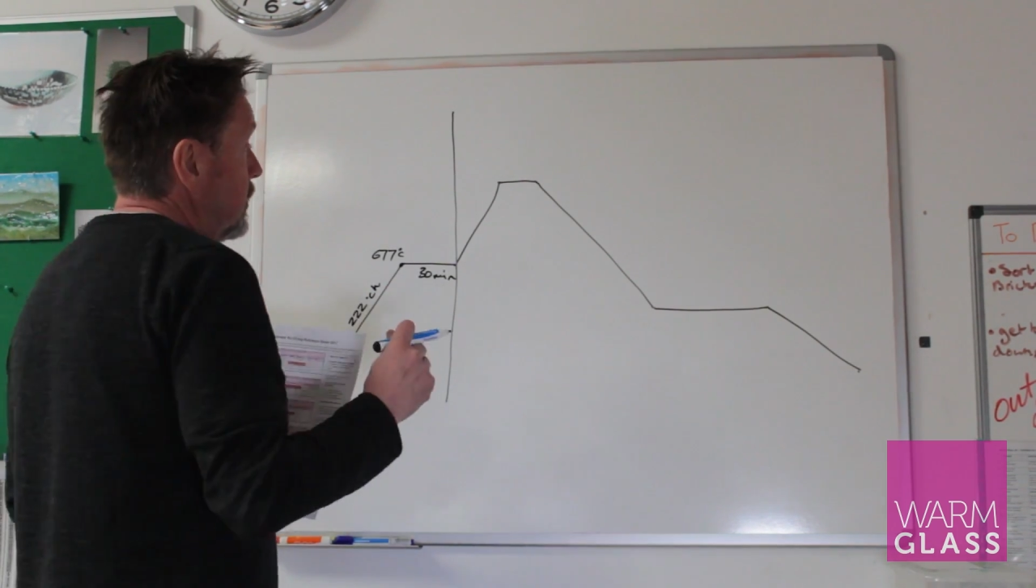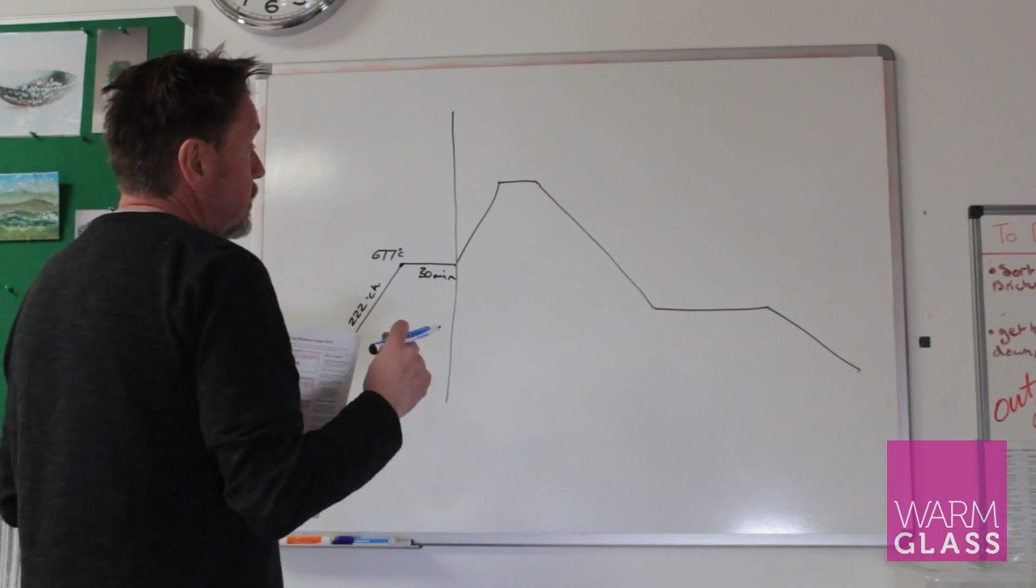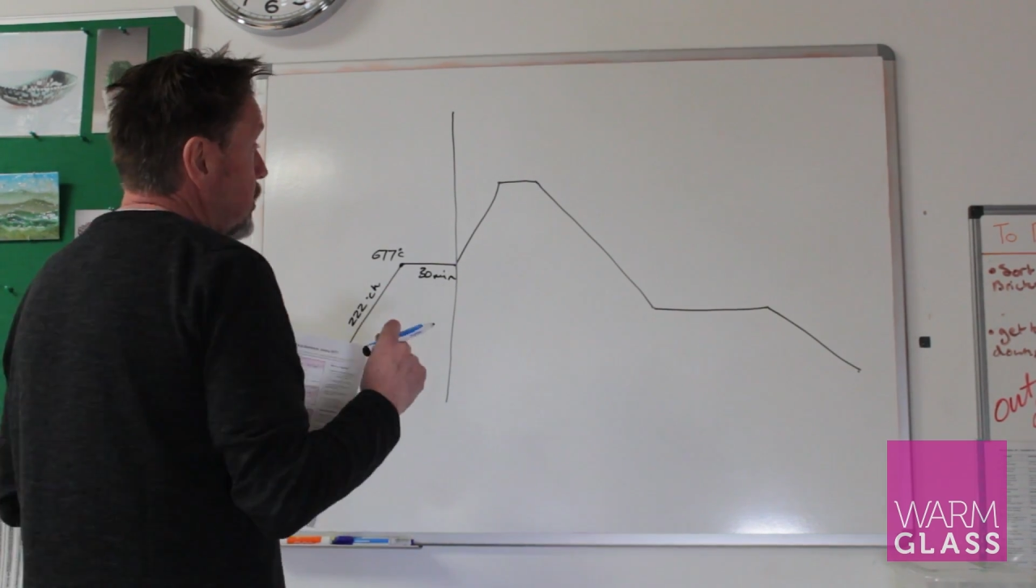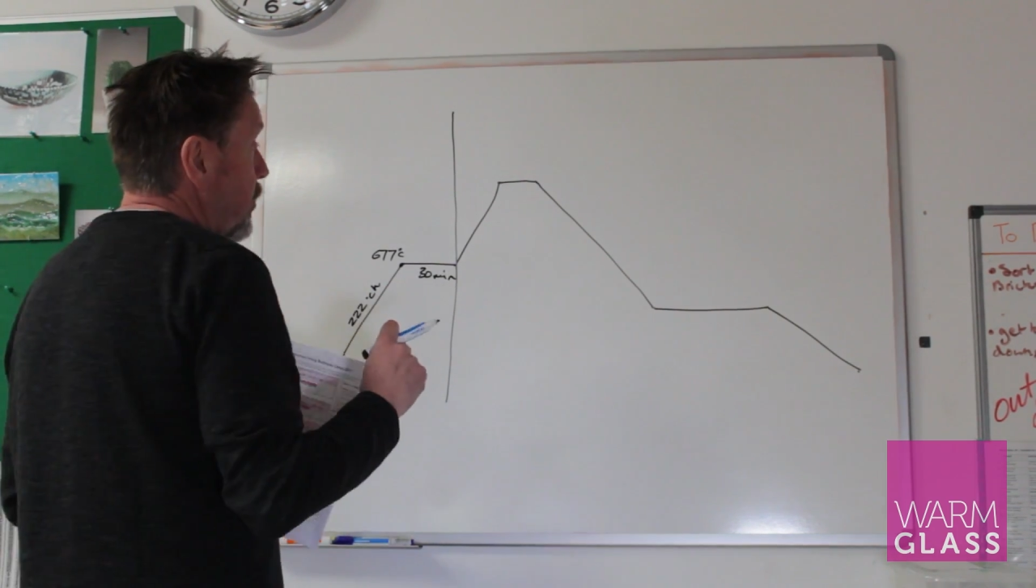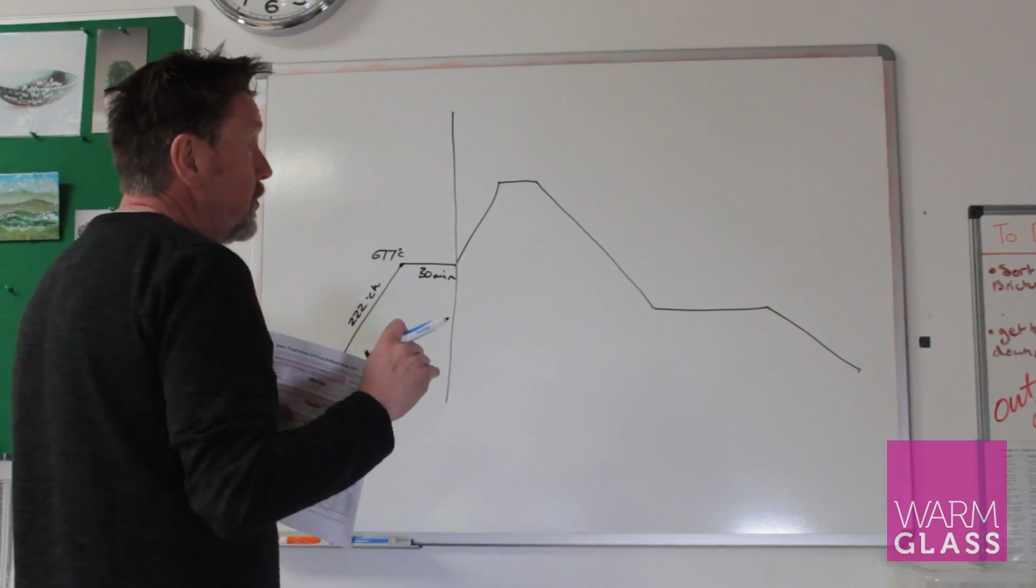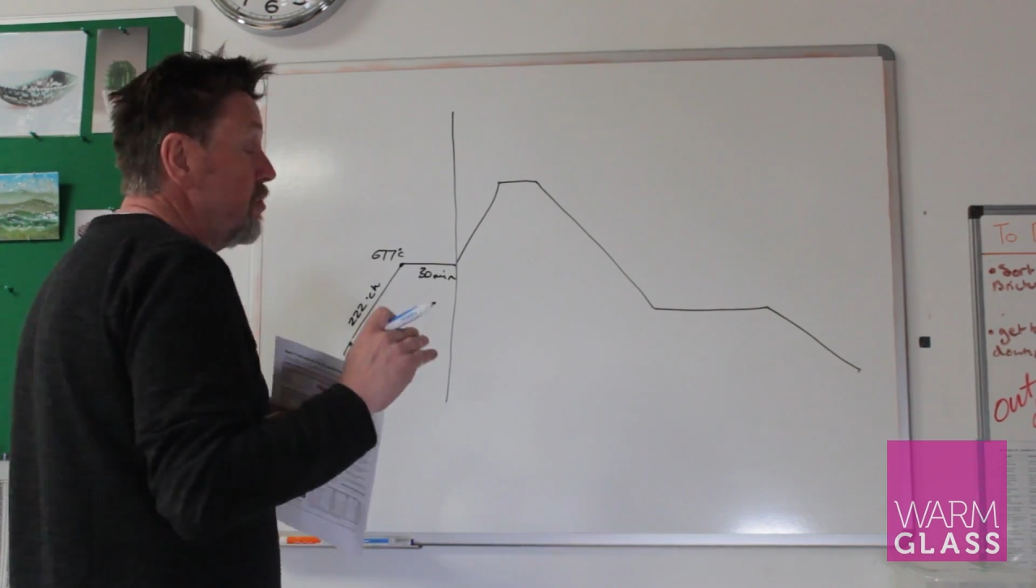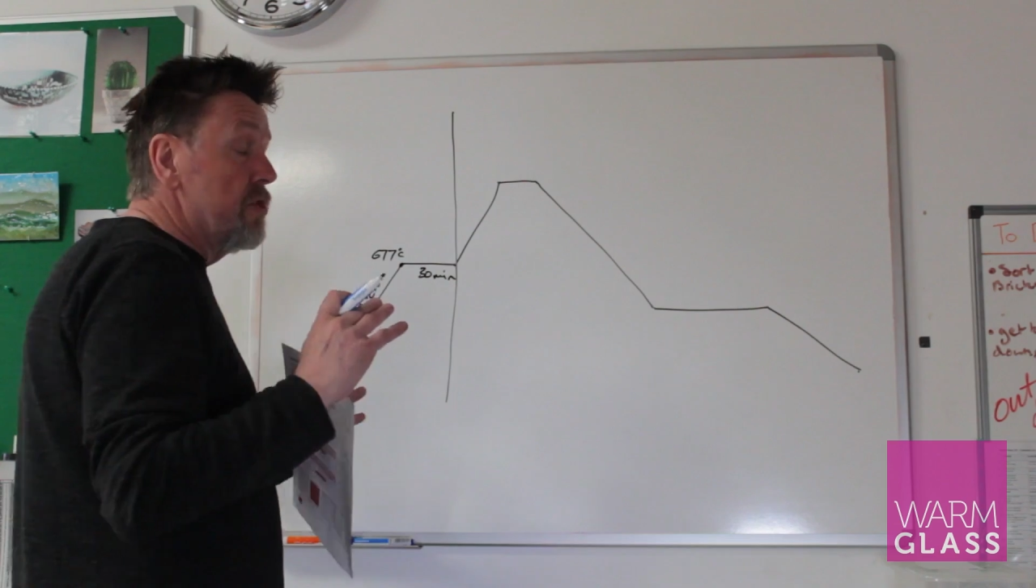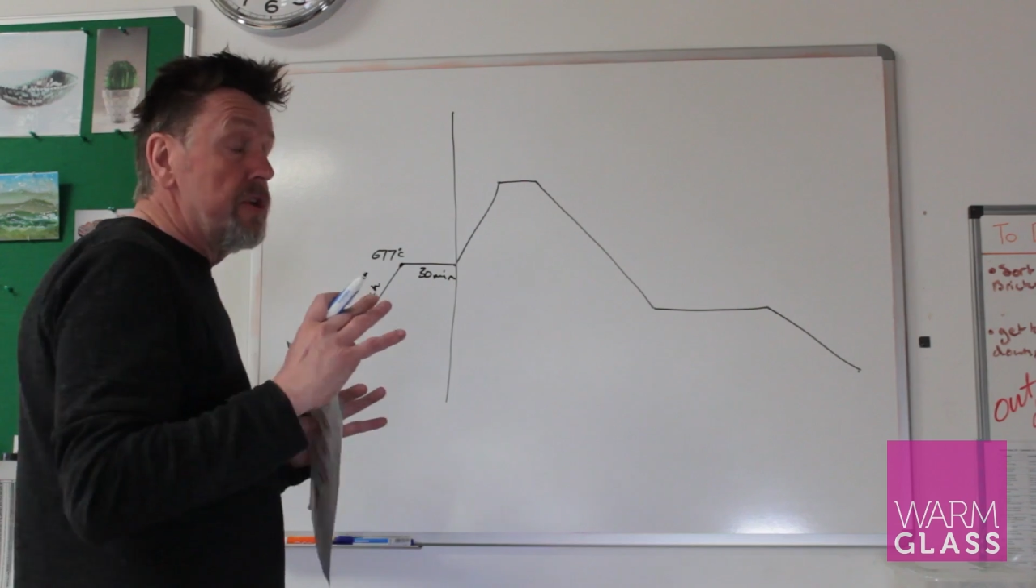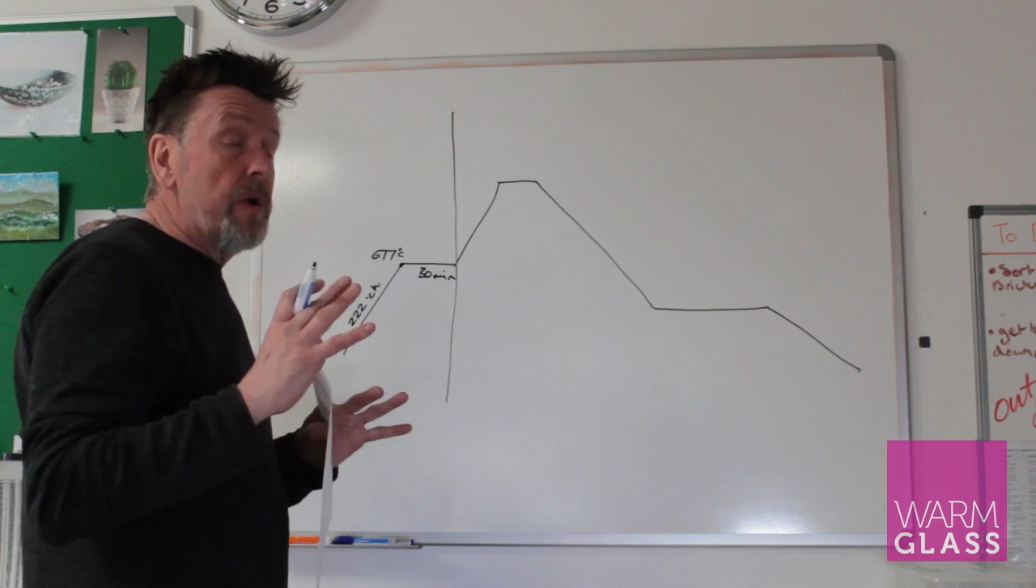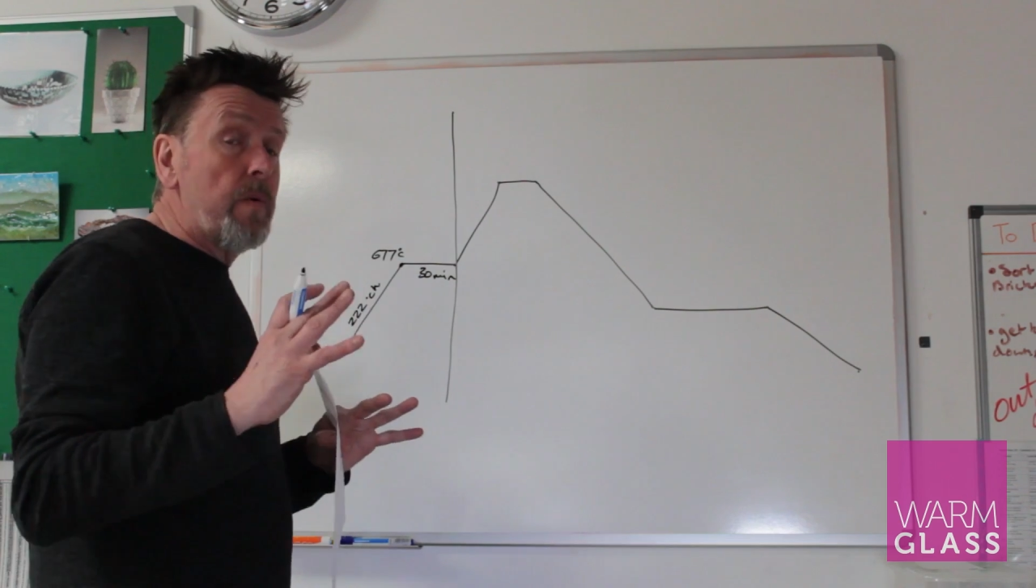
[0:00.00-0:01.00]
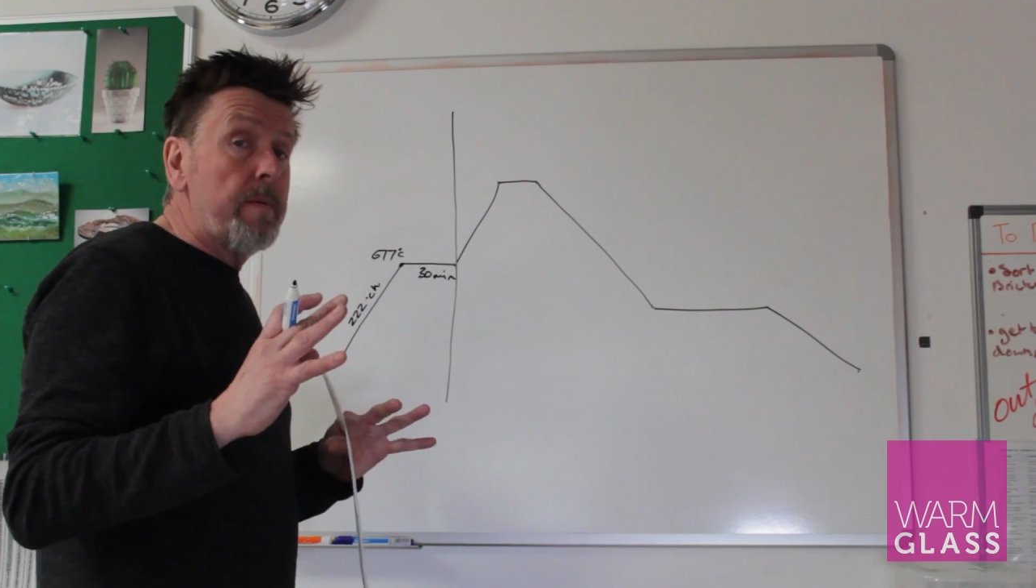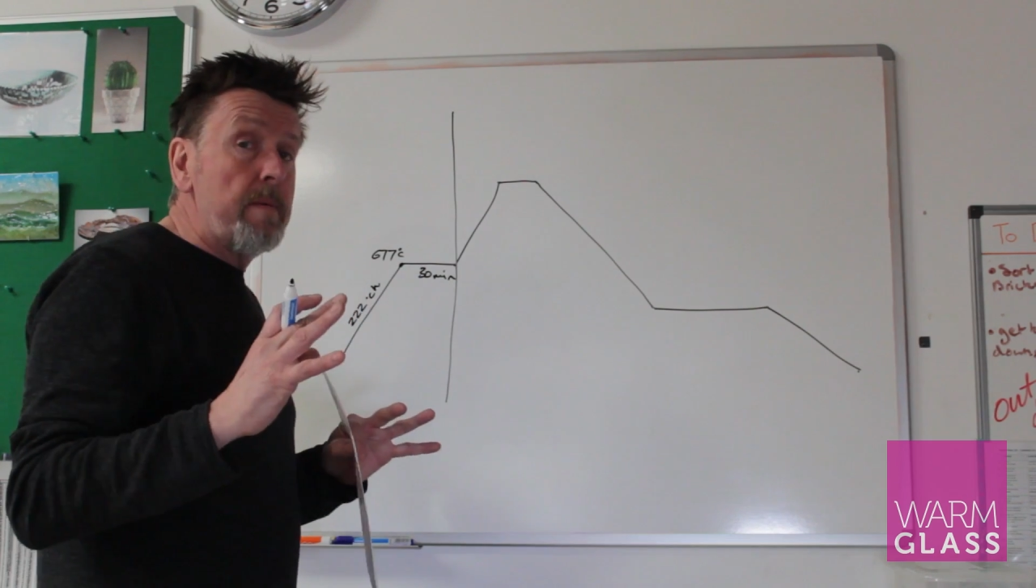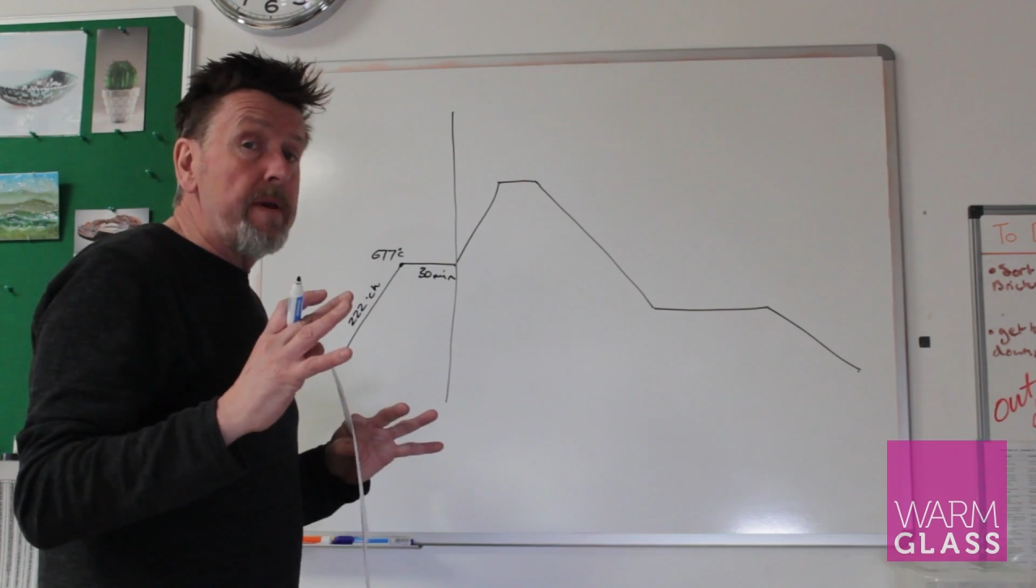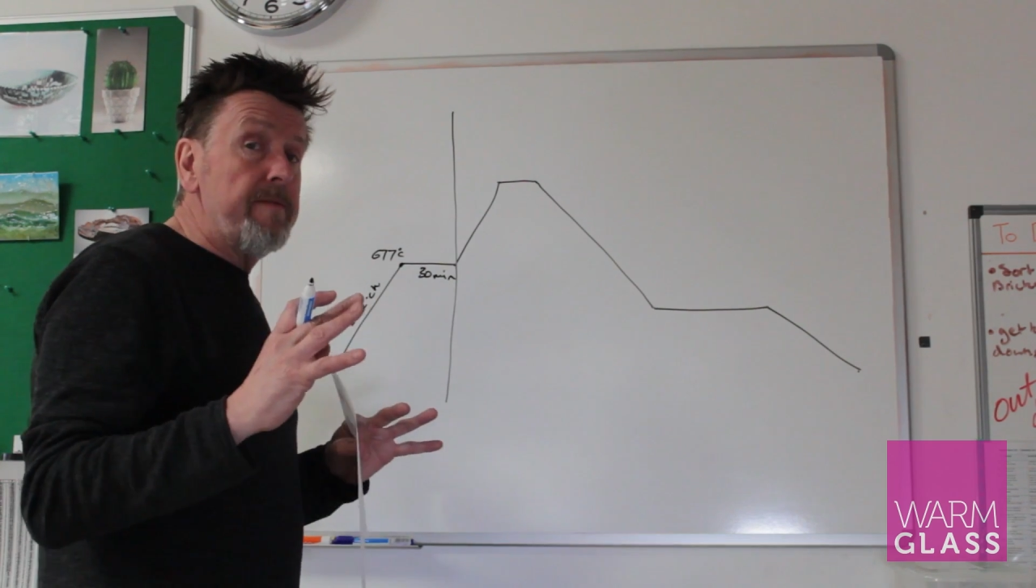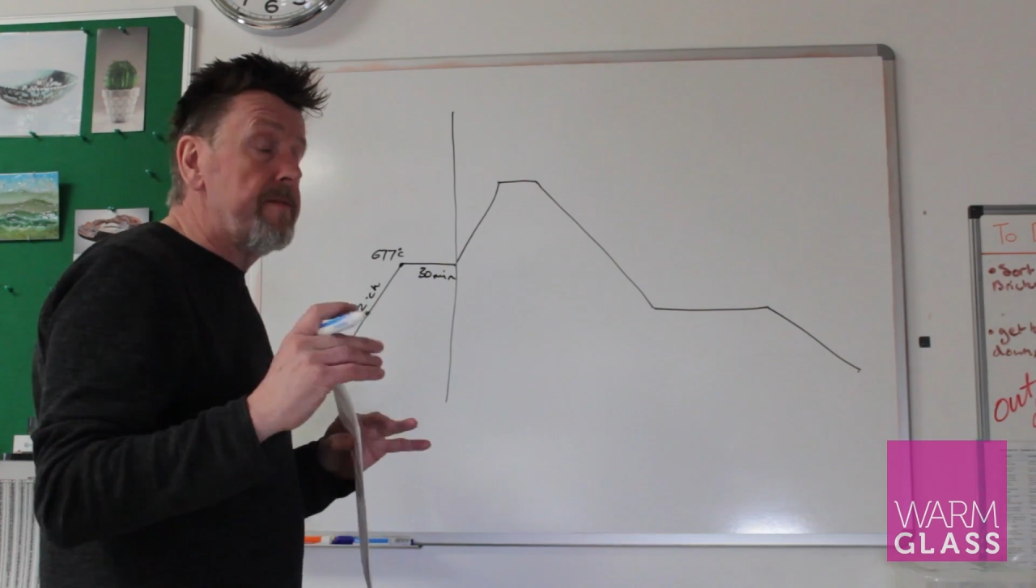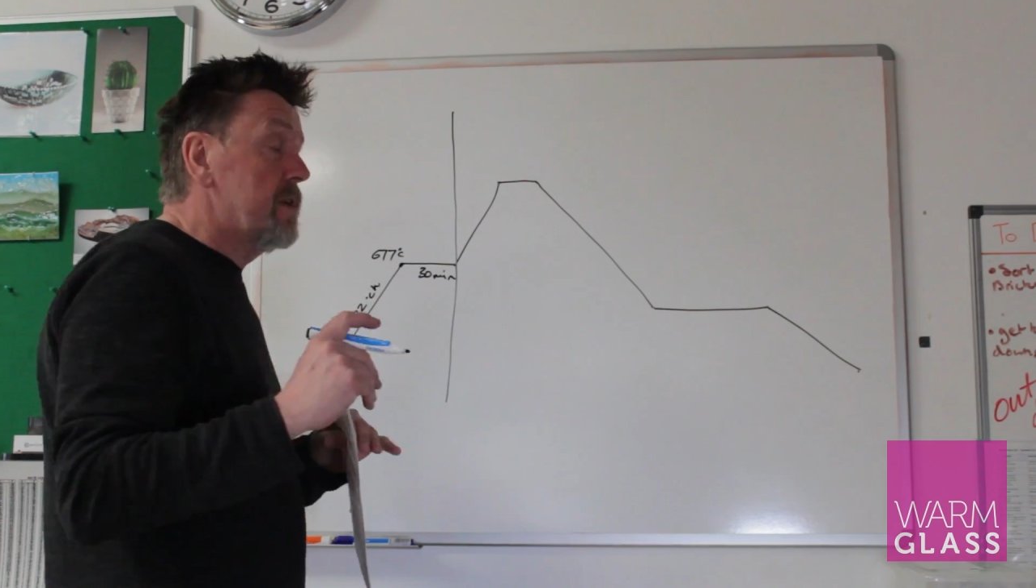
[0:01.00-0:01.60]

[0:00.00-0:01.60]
so you can go up a bit